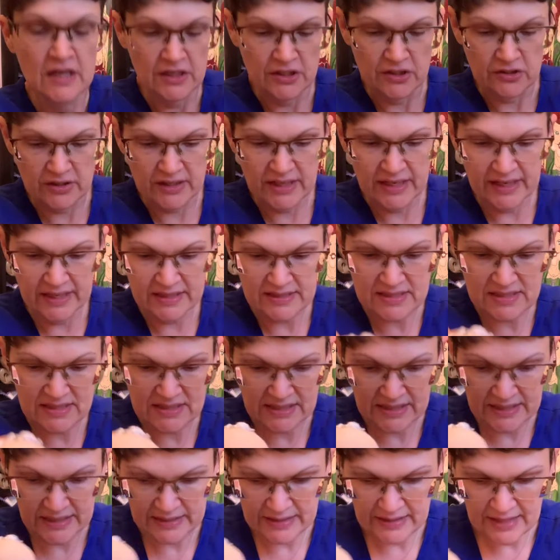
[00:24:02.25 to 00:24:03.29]
You can't
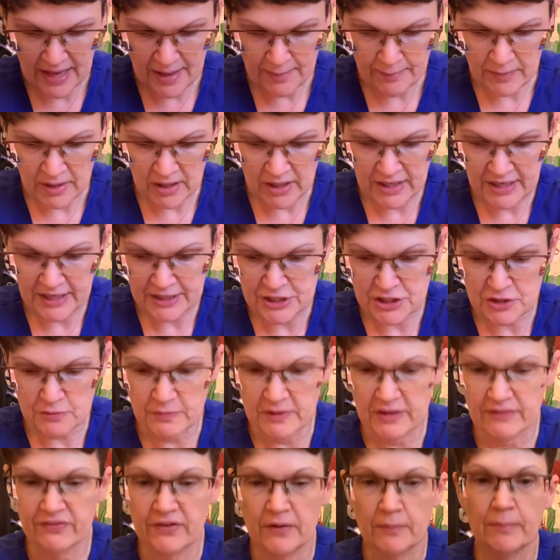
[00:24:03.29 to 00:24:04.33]
see it that much,
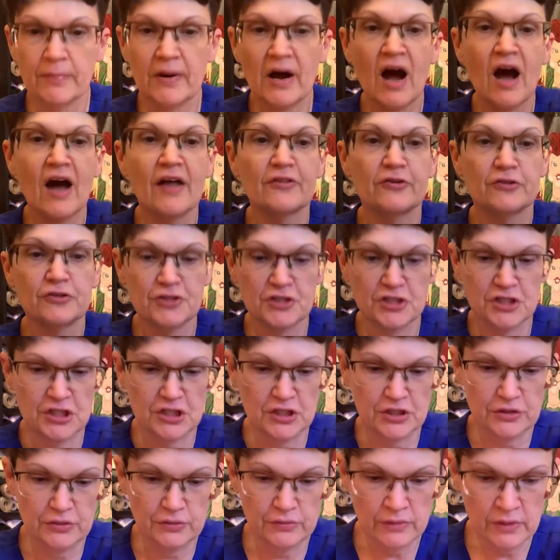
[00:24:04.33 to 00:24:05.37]
but if it bothers
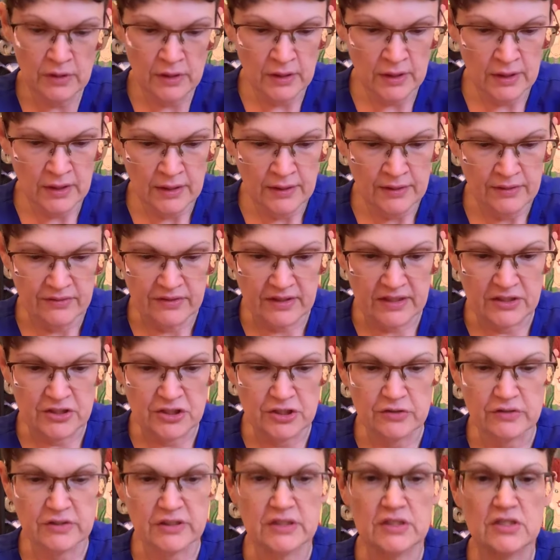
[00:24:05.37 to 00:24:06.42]
you, then
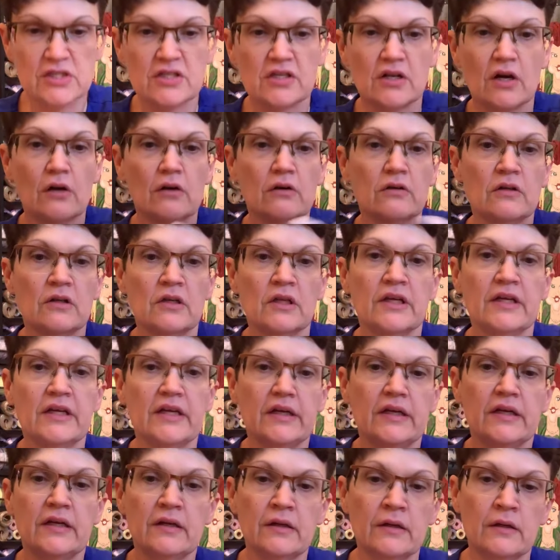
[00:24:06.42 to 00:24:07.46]
you can
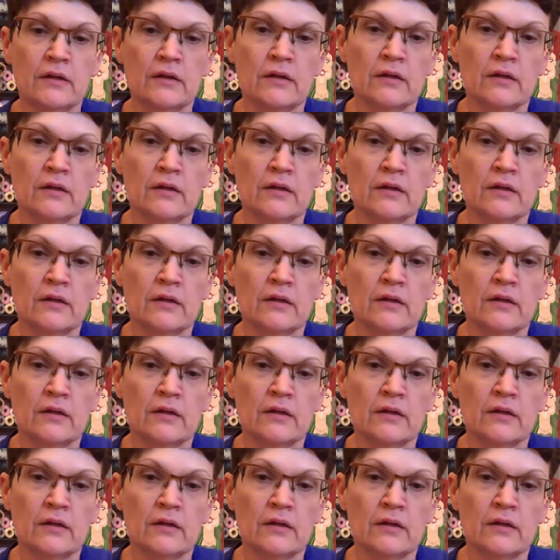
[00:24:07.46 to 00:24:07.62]
certainly